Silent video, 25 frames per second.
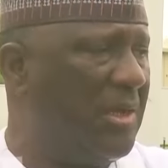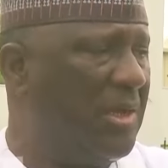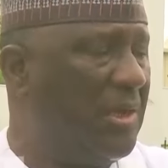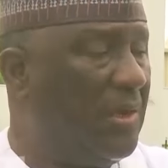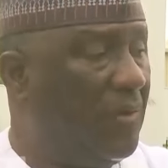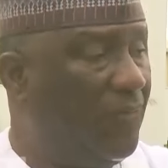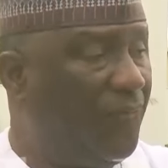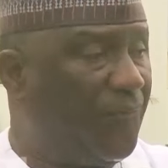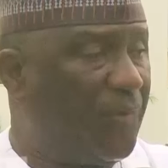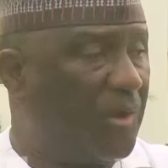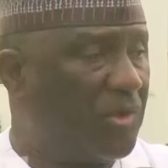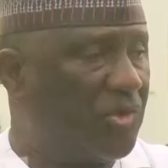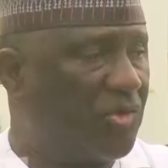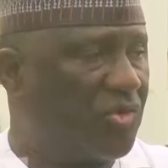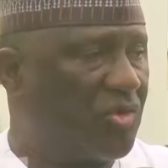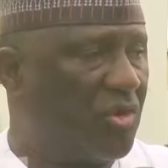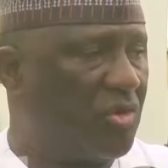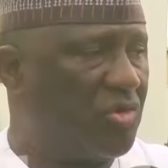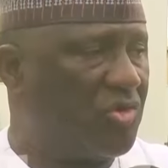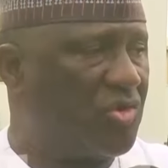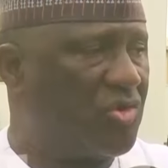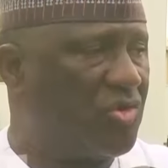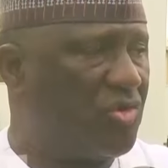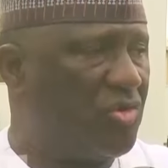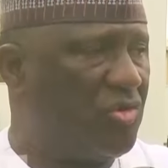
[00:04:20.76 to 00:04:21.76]

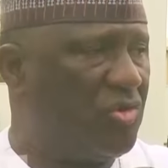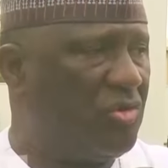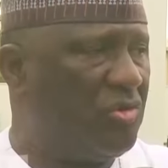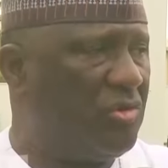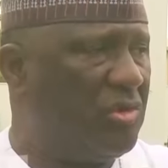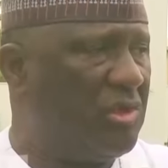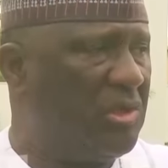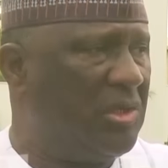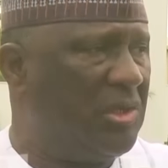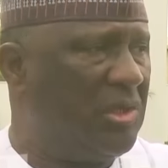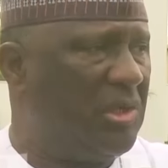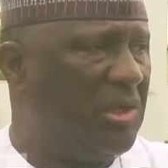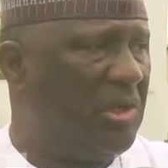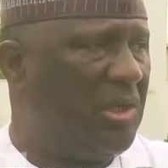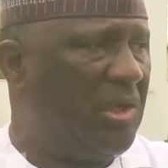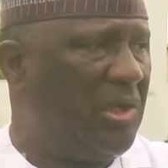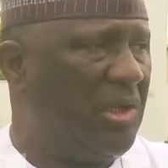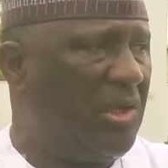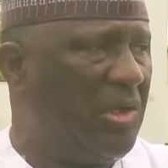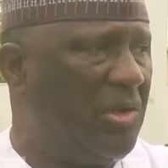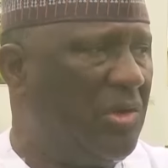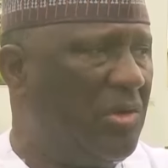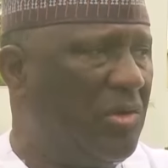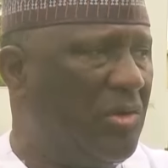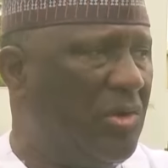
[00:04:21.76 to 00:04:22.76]
infrastructure,
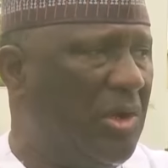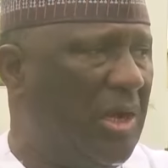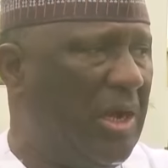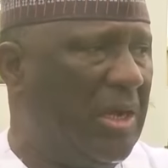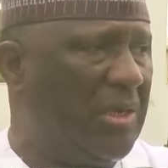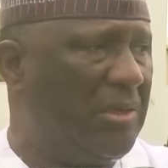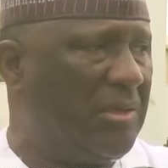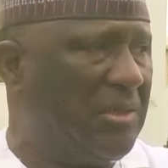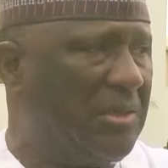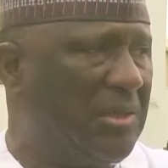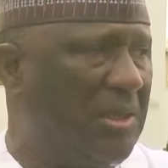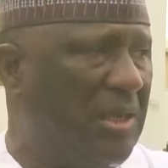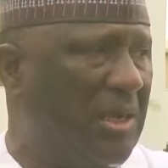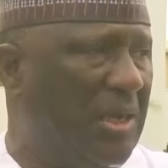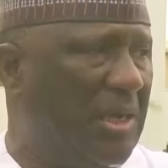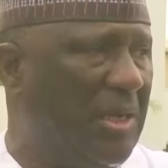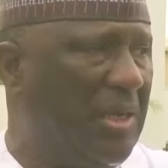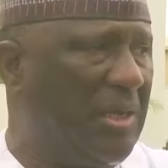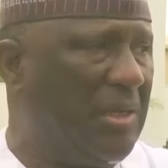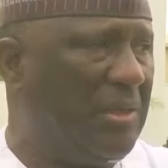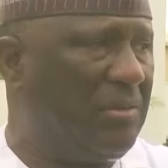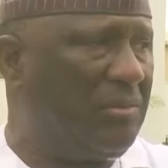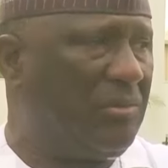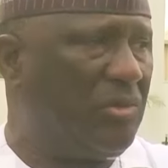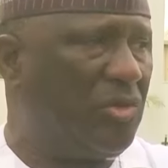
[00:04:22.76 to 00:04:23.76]
and
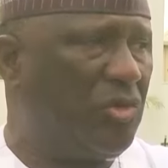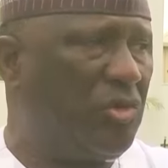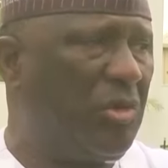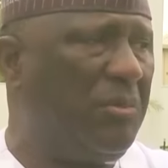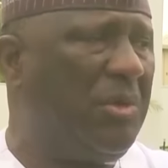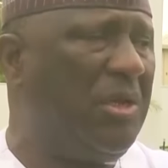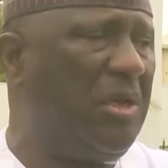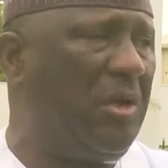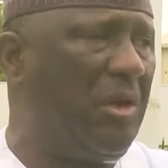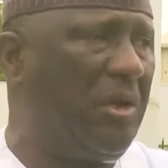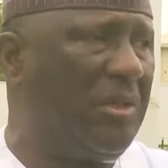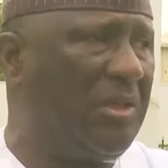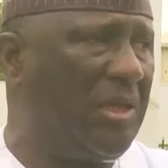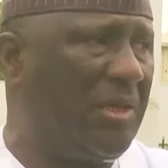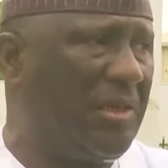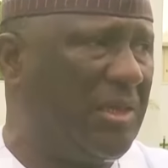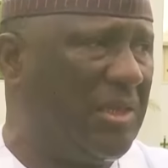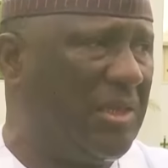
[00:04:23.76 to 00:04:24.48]
so many other